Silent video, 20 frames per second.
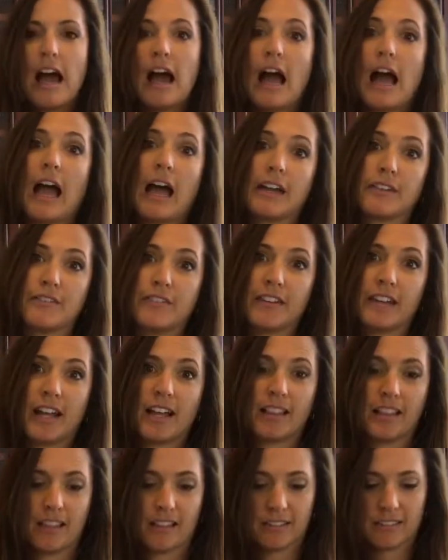I add
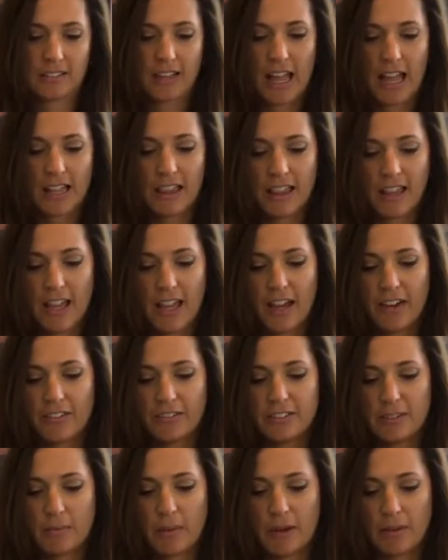vanilla. I love
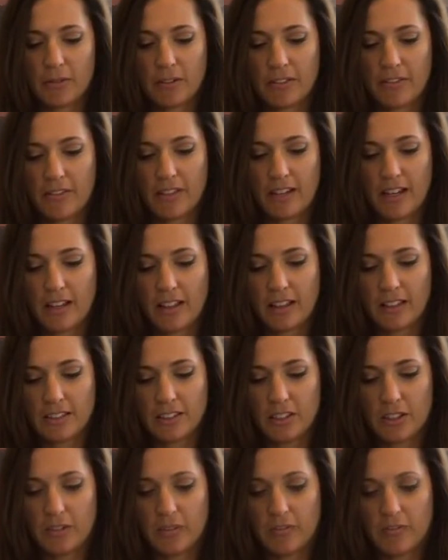to bake with vanilla
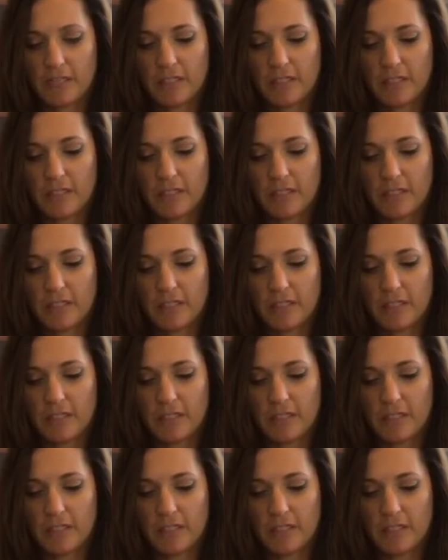too.